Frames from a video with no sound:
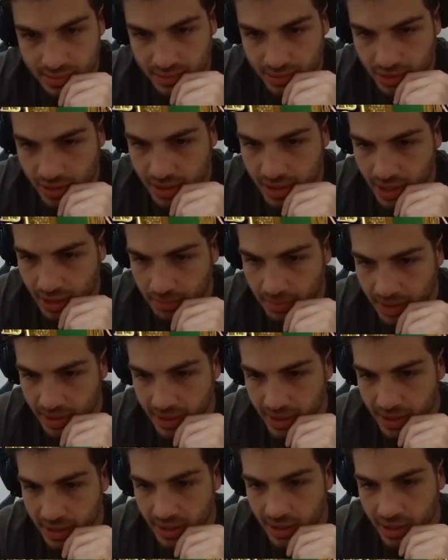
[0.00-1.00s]
Could come in
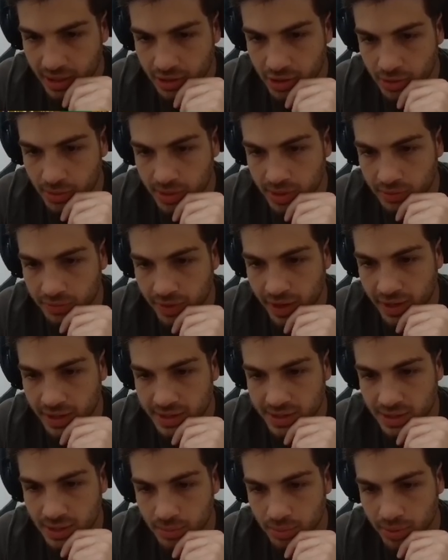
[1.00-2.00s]
here. I don't know what the
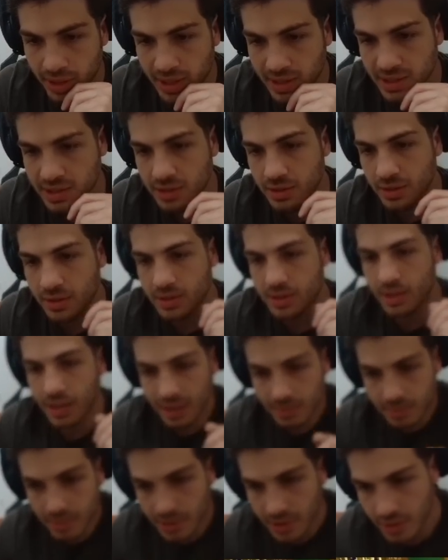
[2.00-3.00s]
fakeness and the breakness looks
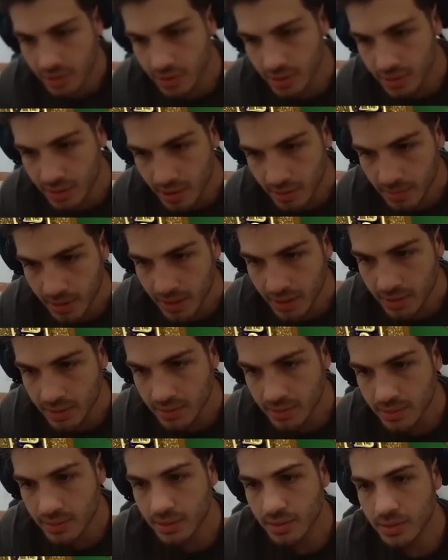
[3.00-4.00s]
like, but it could come in.